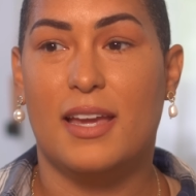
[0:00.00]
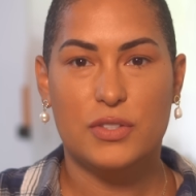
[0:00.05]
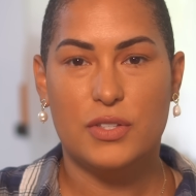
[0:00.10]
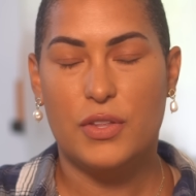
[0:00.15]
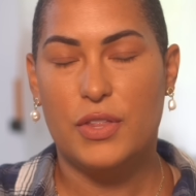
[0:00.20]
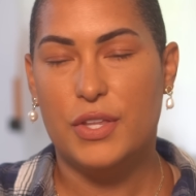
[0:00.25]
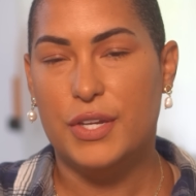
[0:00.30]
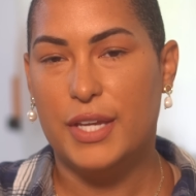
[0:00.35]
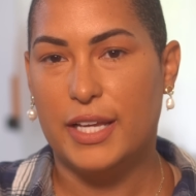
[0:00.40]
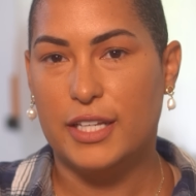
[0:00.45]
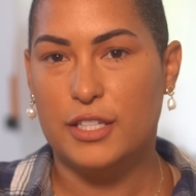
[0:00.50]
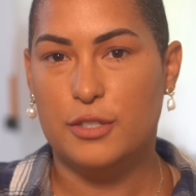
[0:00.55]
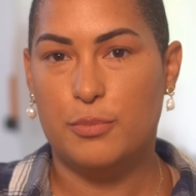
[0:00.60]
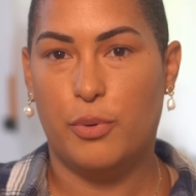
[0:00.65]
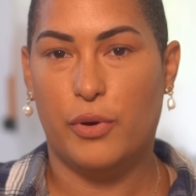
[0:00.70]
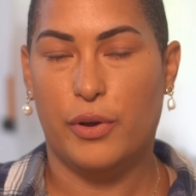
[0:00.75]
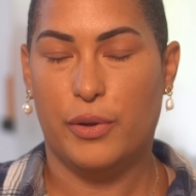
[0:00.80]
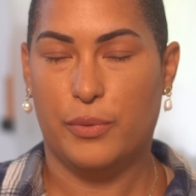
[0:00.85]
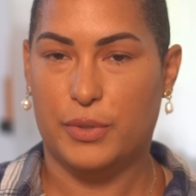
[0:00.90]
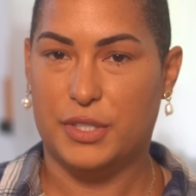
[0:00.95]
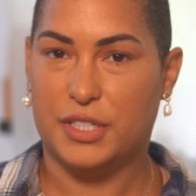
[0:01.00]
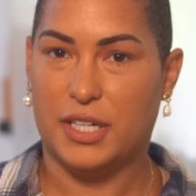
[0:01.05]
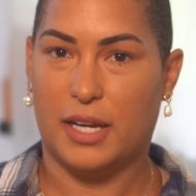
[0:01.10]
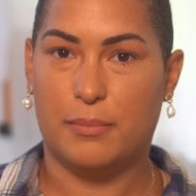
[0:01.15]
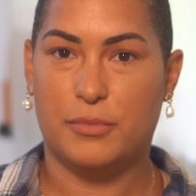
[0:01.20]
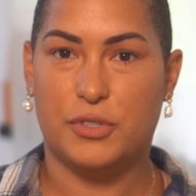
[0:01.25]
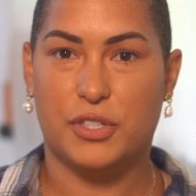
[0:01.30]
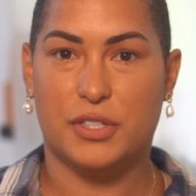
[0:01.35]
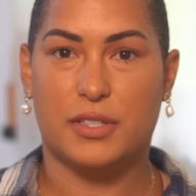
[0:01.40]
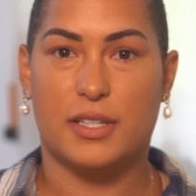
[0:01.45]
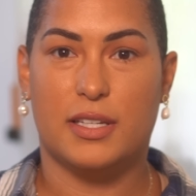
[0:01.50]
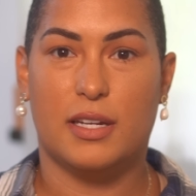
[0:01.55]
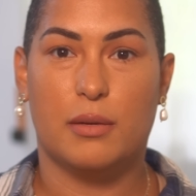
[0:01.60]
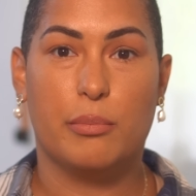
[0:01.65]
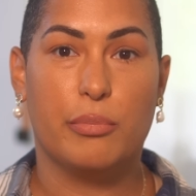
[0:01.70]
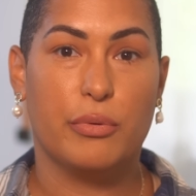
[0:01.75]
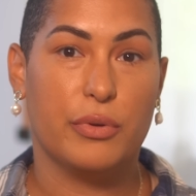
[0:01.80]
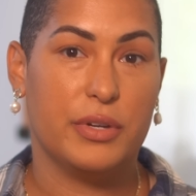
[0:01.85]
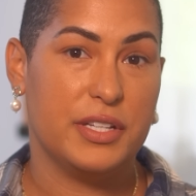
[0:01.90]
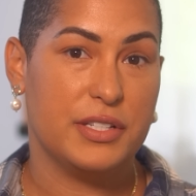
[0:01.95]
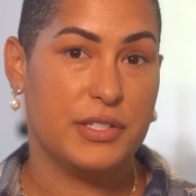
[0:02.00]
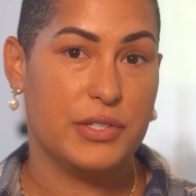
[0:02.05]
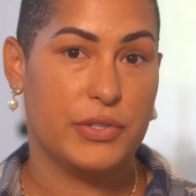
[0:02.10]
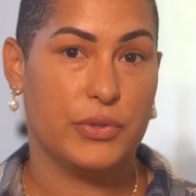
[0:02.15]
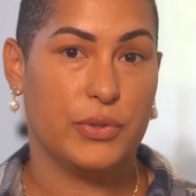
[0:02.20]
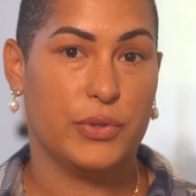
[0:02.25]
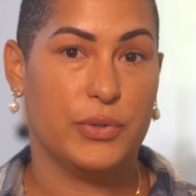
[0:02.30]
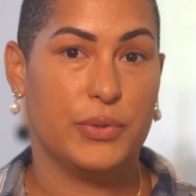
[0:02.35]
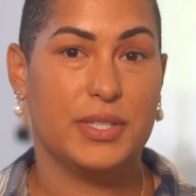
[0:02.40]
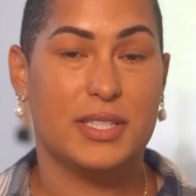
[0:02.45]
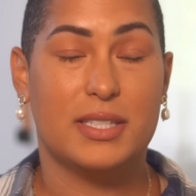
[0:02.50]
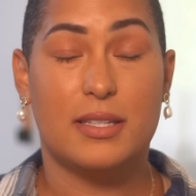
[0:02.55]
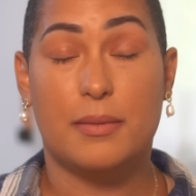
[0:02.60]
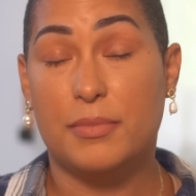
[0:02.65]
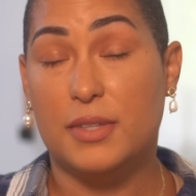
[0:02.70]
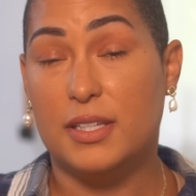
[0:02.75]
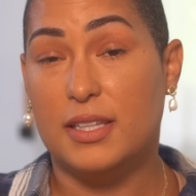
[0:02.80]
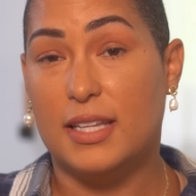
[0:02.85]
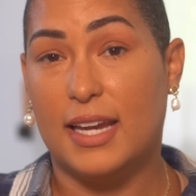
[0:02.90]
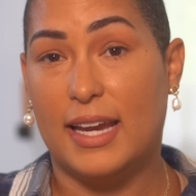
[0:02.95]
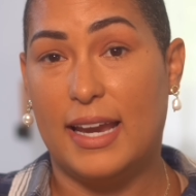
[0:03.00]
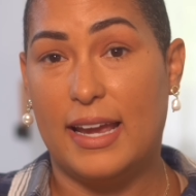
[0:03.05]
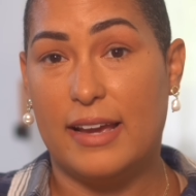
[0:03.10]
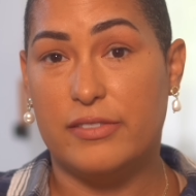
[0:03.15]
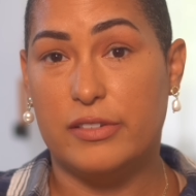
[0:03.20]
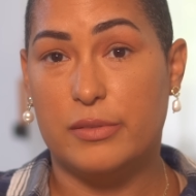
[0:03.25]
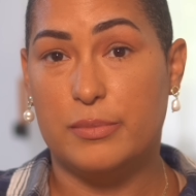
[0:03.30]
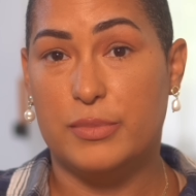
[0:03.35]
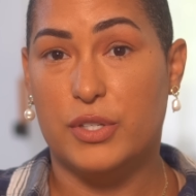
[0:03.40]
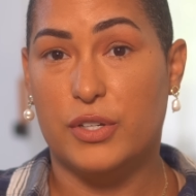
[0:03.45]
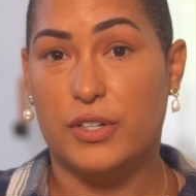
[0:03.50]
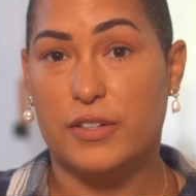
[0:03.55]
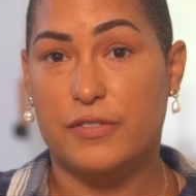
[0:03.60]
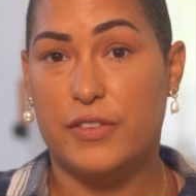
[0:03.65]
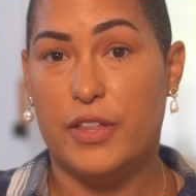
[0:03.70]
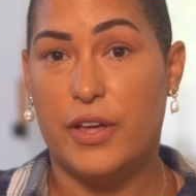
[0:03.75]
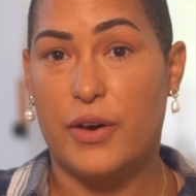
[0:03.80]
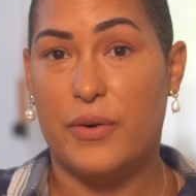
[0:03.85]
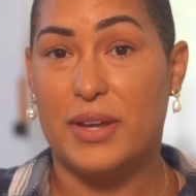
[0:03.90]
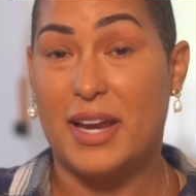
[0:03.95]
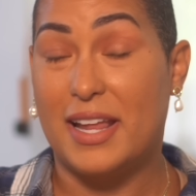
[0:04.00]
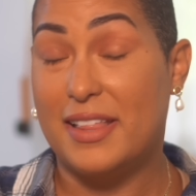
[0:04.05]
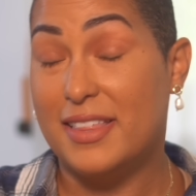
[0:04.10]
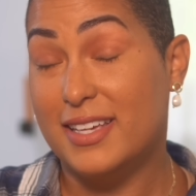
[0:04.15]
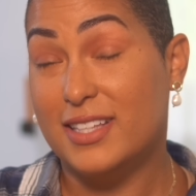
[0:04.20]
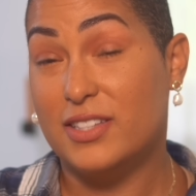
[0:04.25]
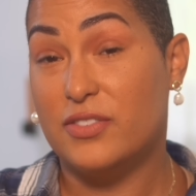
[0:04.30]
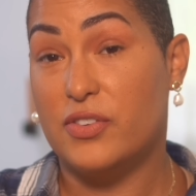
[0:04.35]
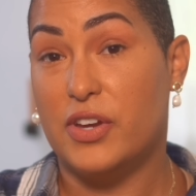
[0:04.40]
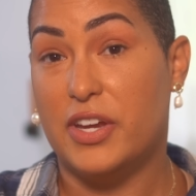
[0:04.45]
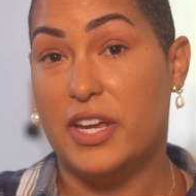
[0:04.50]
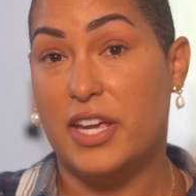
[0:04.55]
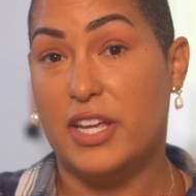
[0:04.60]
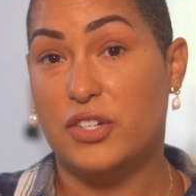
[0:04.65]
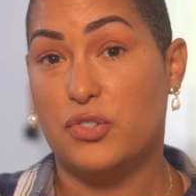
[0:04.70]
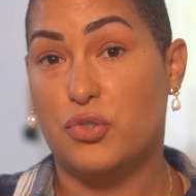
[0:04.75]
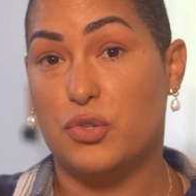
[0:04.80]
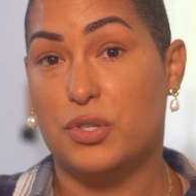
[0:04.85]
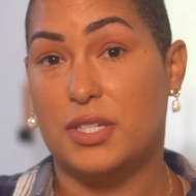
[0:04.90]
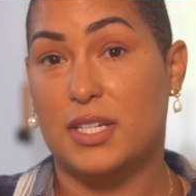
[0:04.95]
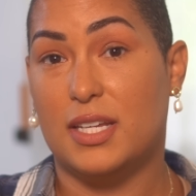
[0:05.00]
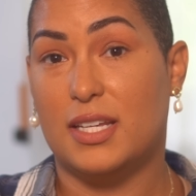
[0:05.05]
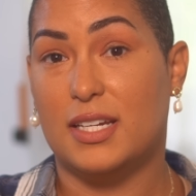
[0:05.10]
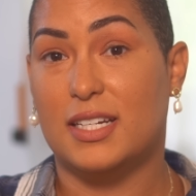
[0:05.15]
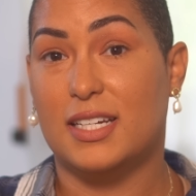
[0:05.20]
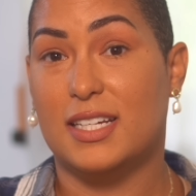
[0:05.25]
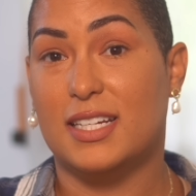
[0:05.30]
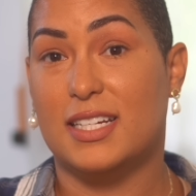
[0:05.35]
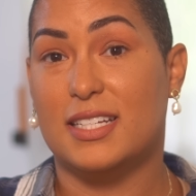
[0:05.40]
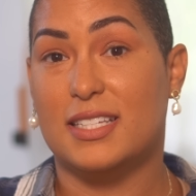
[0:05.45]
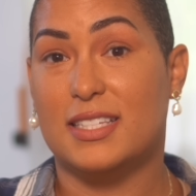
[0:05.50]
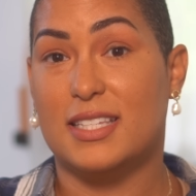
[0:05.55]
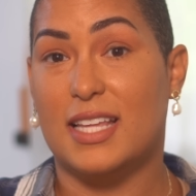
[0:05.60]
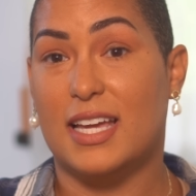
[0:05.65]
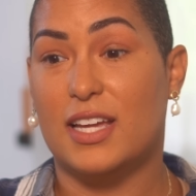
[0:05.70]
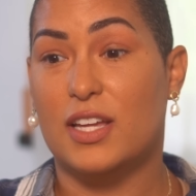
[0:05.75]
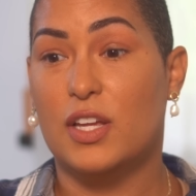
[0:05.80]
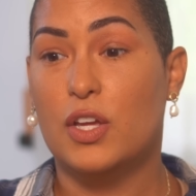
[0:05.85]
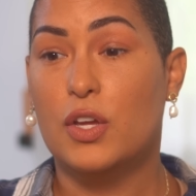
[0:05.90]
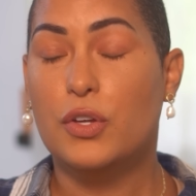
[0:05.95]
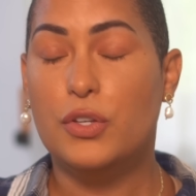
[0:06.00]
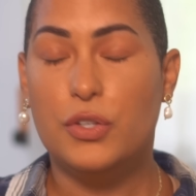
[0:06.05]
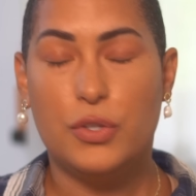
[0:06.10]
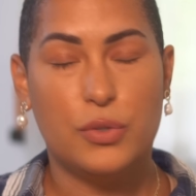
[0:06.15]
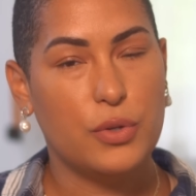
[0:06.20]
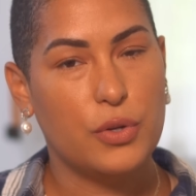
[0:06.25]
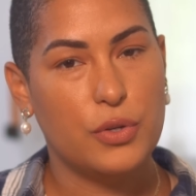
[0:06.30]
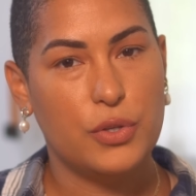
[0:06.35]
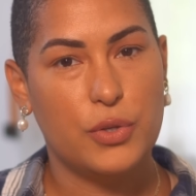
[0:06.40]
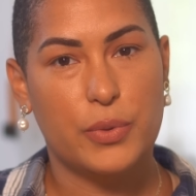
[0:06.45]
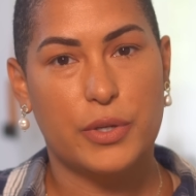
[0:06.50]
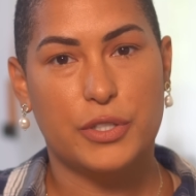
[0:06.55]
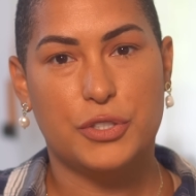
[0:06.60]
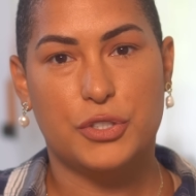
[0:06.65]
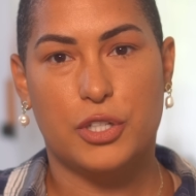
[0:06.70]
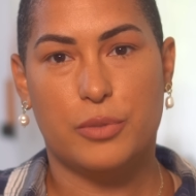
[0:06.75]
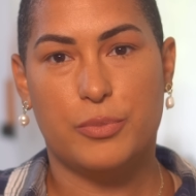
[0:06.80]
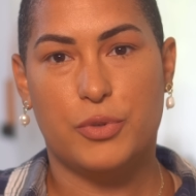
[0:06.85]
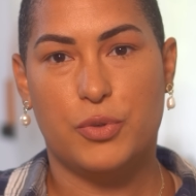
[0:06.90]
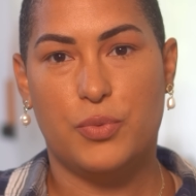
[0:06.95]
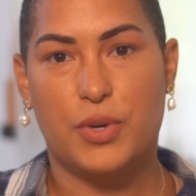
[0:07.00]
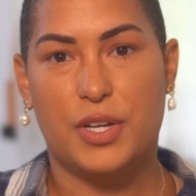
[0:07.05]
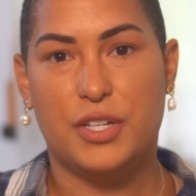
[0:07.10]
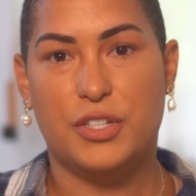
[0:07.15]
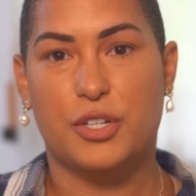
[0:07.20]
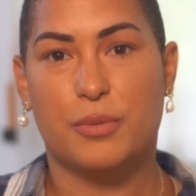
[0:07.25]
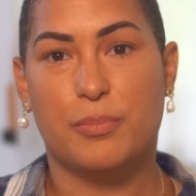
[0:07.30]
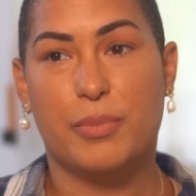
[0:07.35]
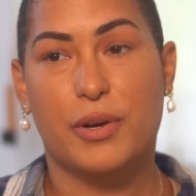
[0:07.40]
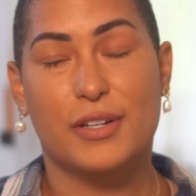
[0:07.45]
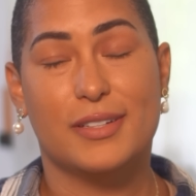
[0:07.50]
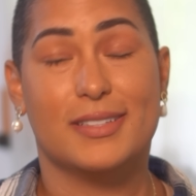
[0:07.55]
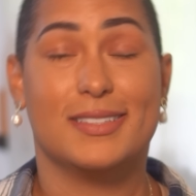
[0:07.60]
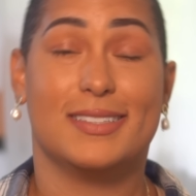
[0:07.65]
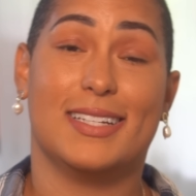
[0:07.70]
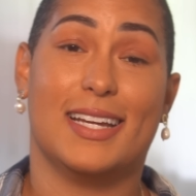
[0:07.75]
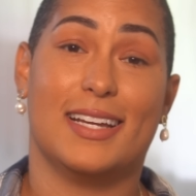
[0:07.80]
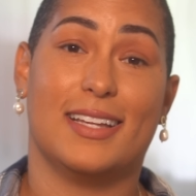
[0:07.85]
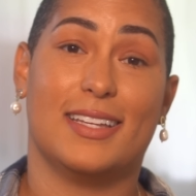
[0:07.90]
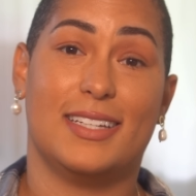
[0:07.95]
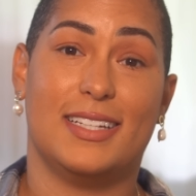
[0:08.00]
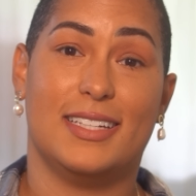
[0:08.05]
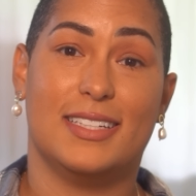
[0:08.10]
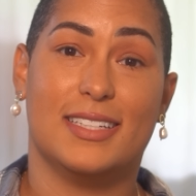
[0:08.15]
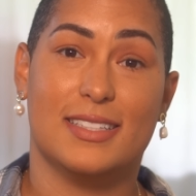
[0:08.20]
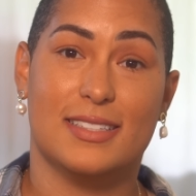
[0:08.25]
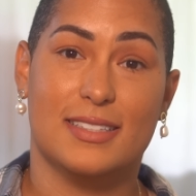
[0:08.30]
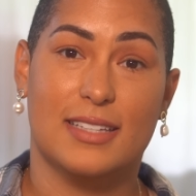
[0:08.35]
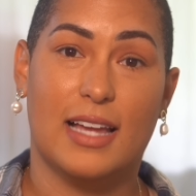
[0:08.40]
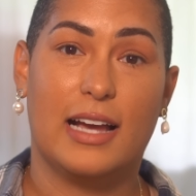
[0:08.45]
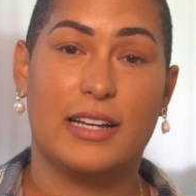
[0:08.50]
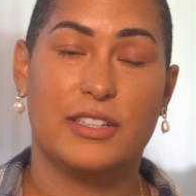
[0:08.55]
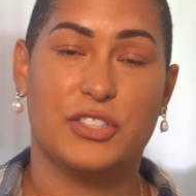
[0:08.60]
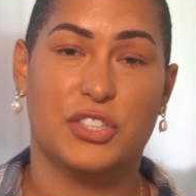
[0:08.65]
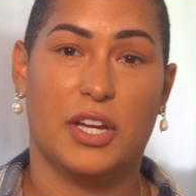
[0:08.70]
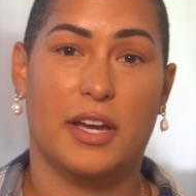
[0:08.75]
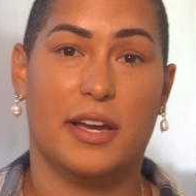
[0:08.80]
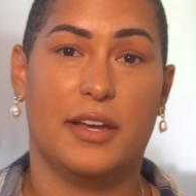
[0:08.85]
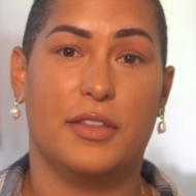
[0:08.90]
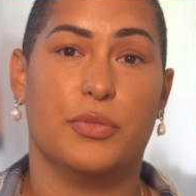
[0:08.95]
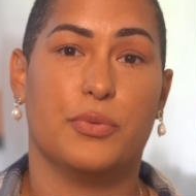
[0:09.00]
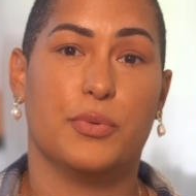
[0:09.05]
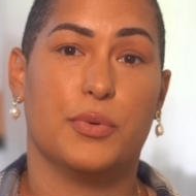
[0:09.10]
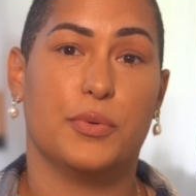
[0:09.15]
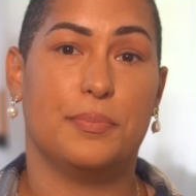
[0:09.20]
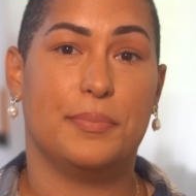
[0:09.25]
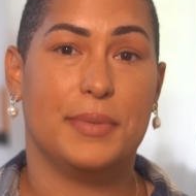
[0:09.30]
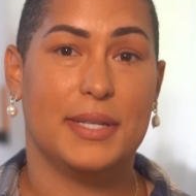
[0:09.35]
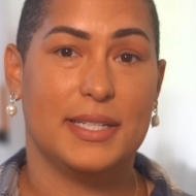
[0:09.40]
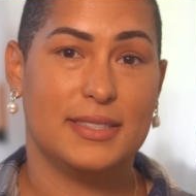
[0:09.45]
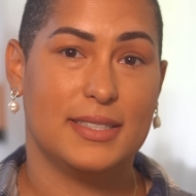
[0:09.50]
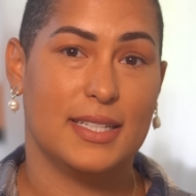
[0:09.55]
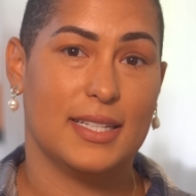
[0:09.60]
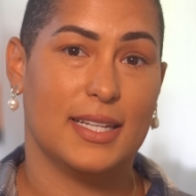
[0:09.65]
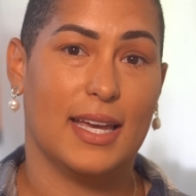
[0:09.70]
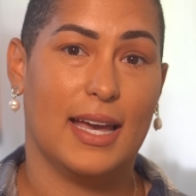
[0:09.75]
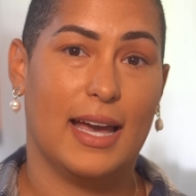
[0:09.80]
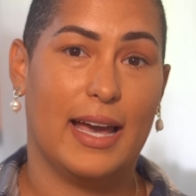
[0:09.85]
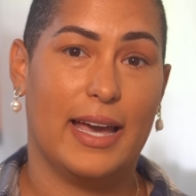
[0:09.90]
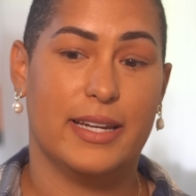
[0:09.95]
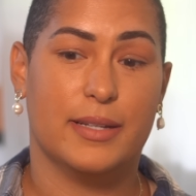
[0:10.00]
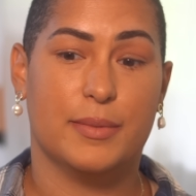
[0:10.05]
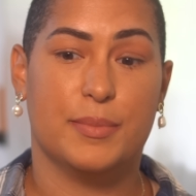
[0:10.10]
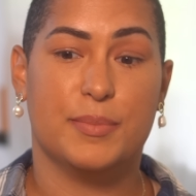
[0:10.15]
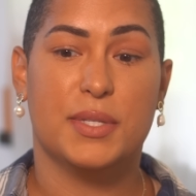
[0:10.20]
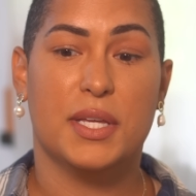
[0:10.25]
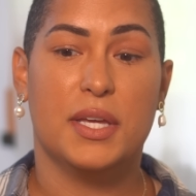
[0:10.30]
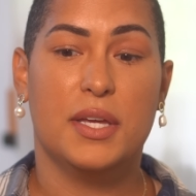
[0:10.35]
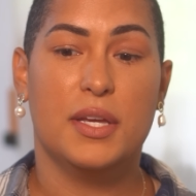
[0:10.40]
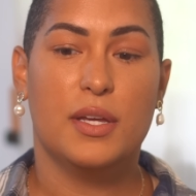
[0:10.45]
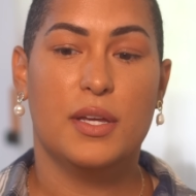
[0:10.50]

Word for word: So the next point, which I'm just going to breeze through, it's something that I have observed though, and I think it's very interesting, and it is that you know you are German when your personality does not shine through big ticket items,